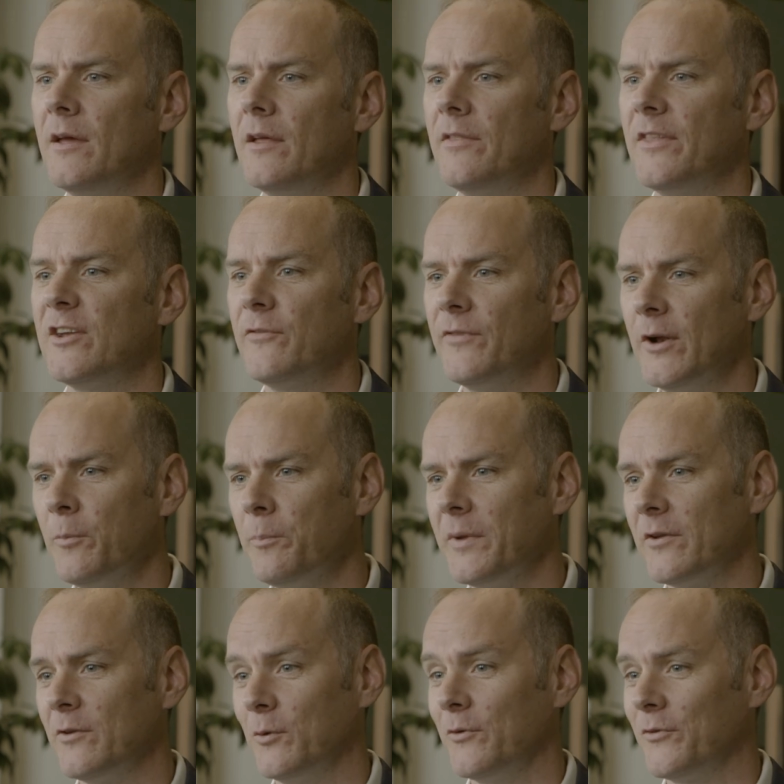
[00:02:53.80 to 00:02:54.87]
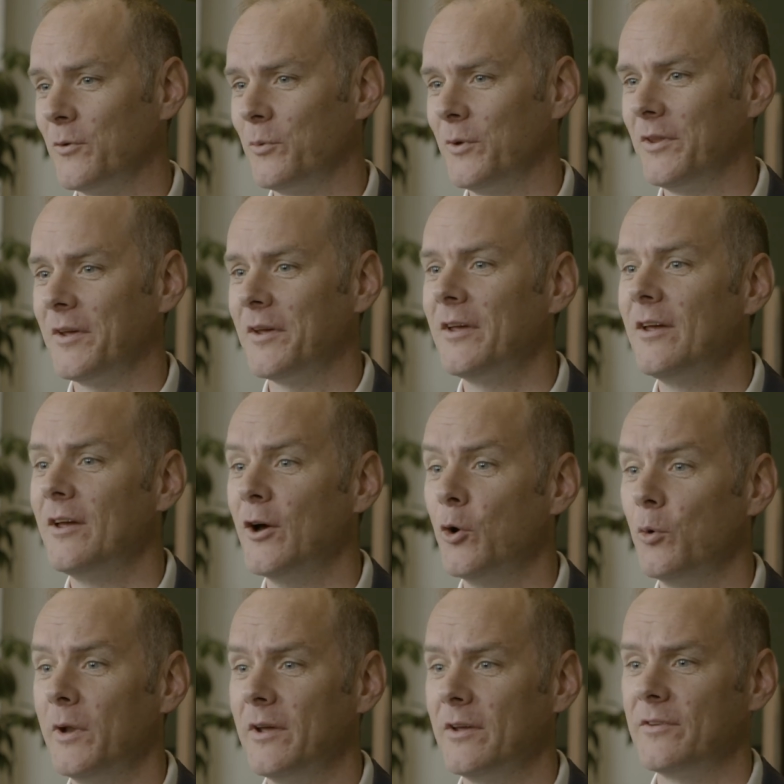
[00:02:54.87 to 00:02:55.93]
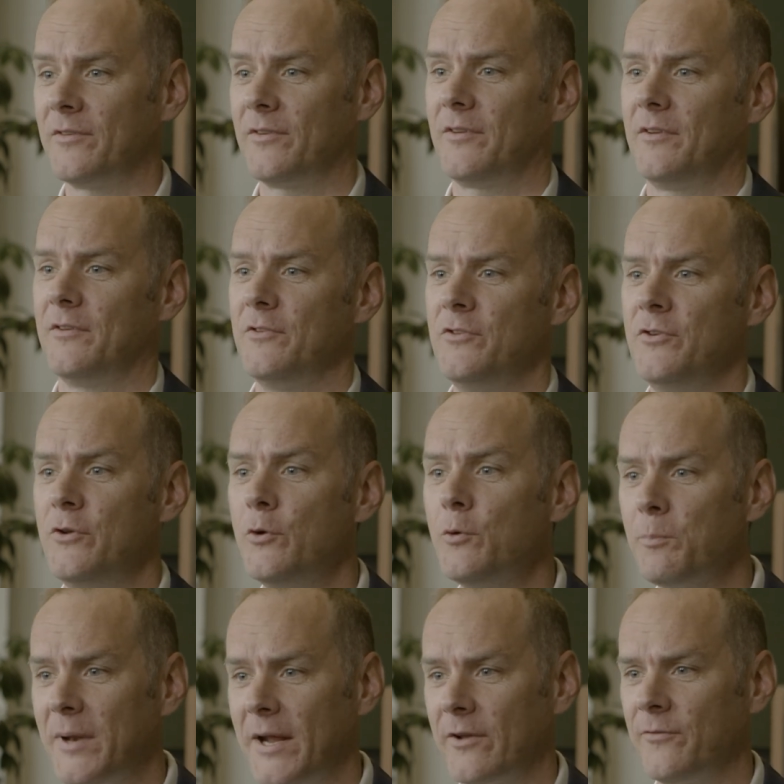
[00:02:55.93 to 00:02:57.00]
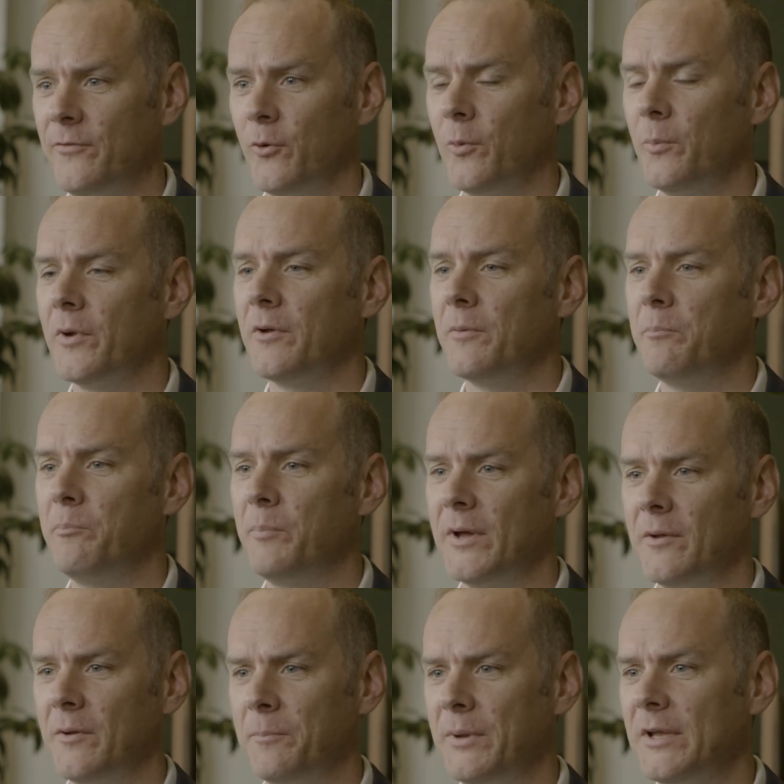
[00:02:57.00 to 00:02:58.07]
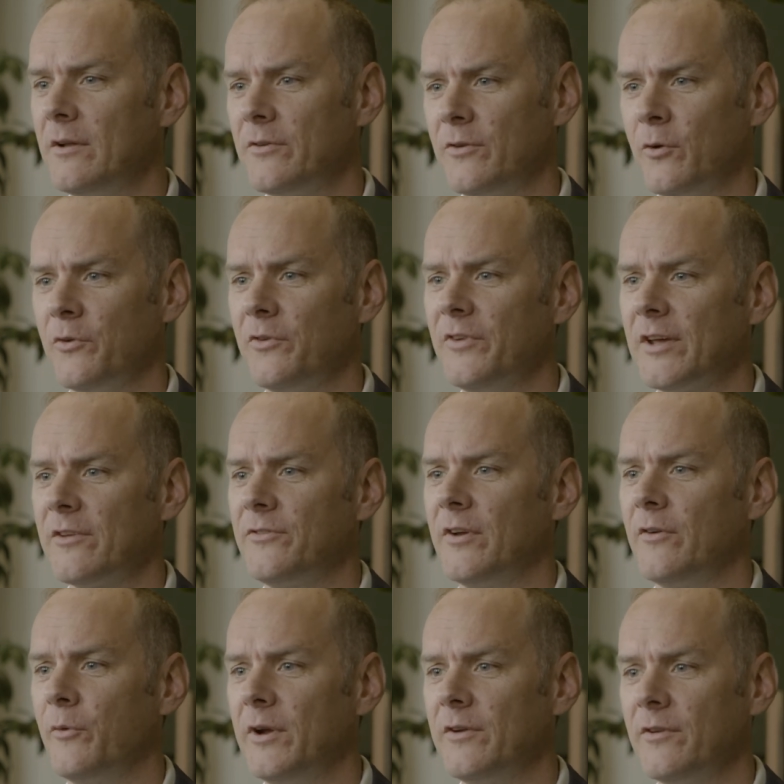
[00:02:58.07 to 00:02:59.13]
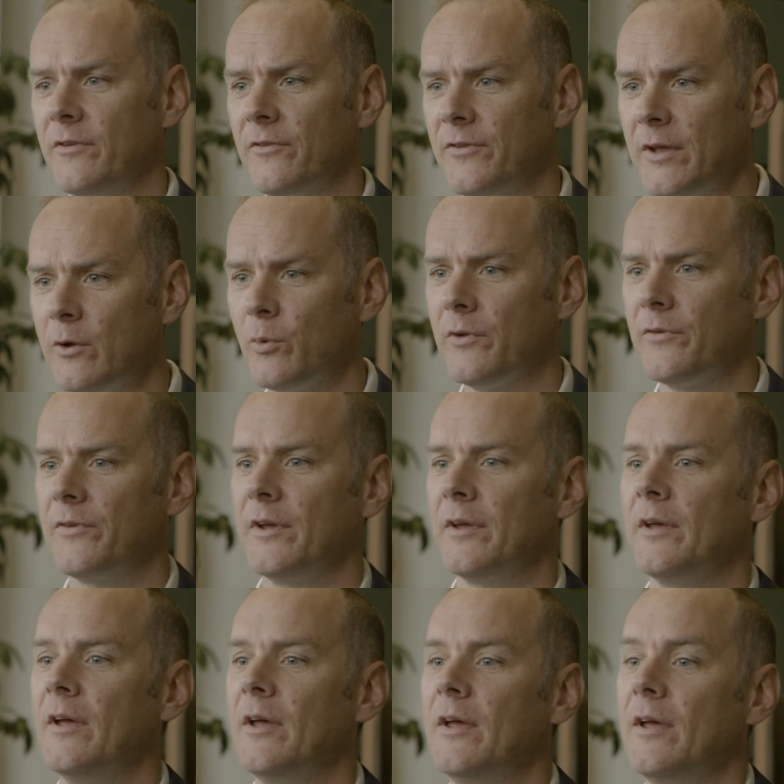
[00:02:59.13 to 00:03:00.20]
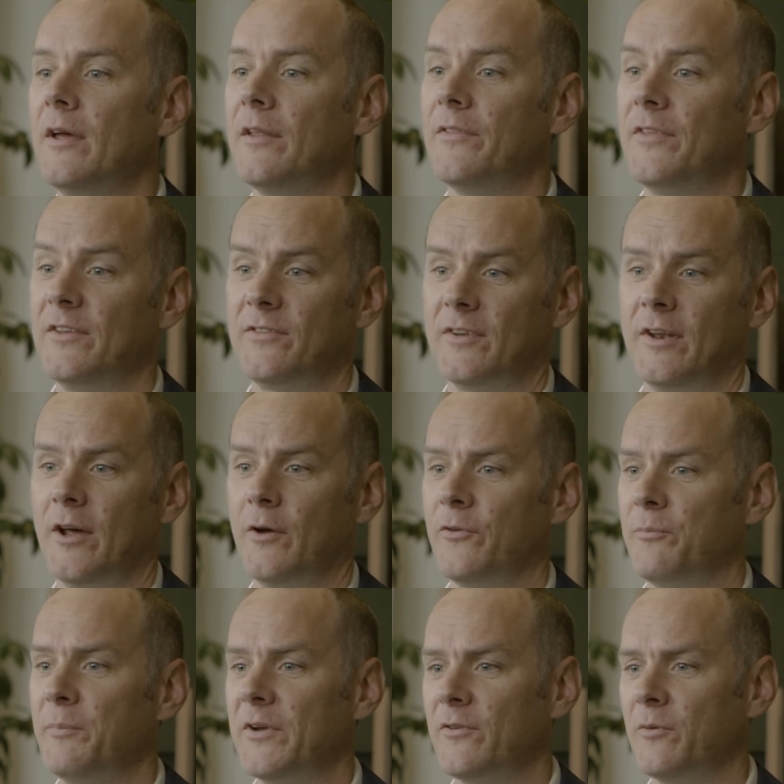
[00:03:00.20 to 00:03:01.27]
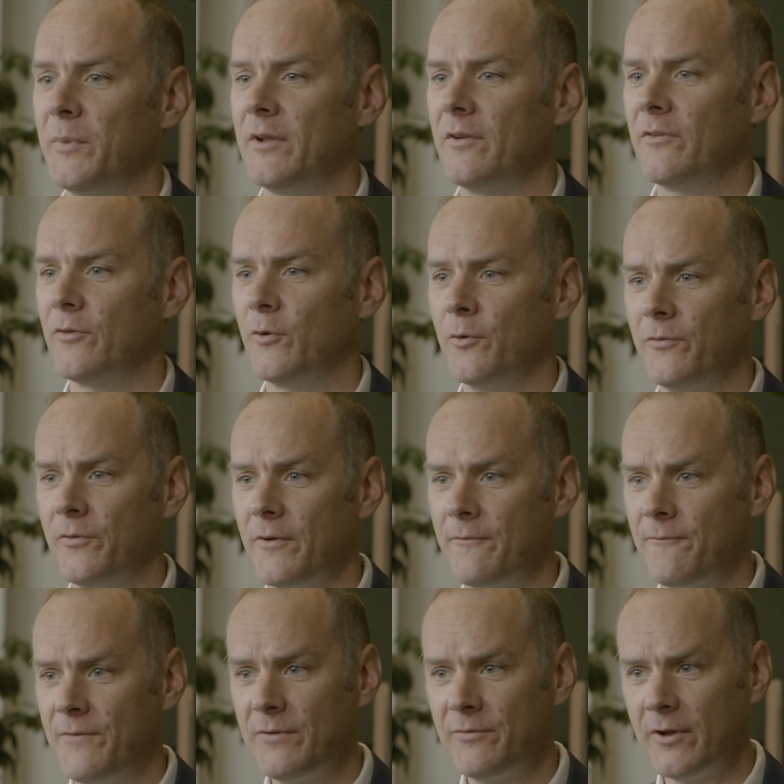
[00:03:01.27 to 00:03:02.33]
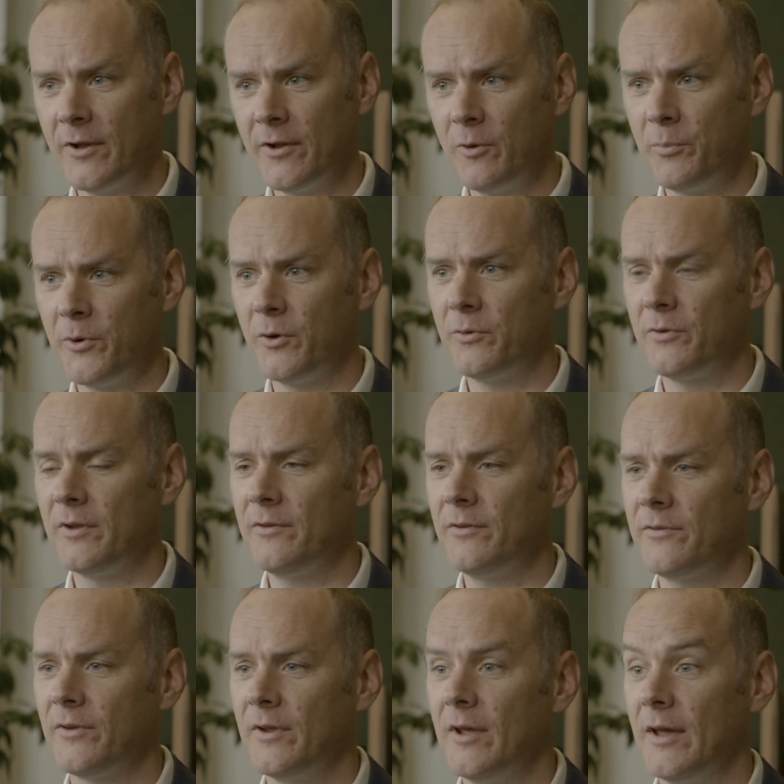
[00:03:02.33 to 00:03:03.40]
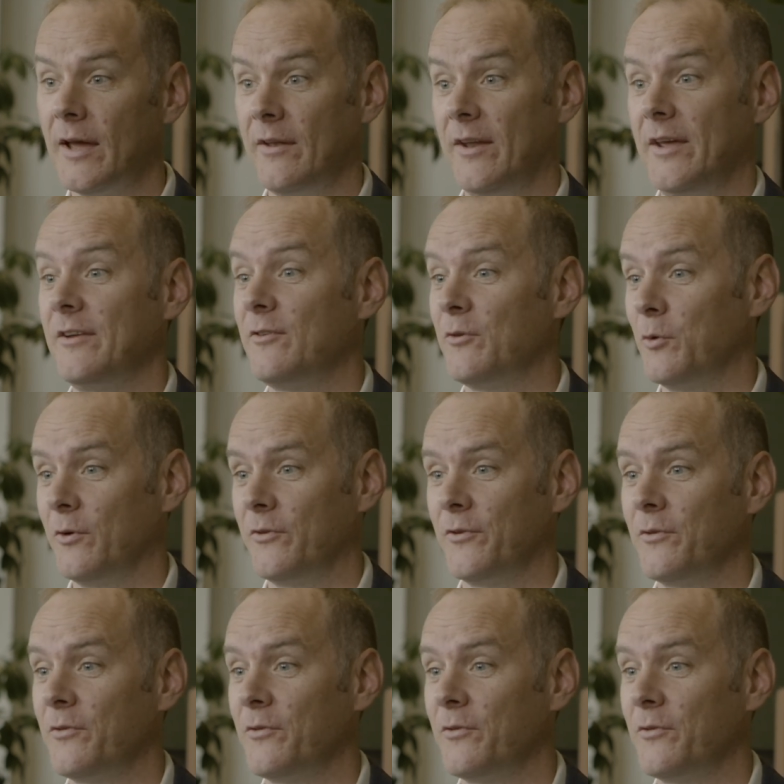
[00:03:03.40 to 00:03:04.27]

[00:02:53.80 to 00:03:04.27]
The development also with Olink's new platform built on next-generation sequencing, this allows measurements of 1,500 proteins and later also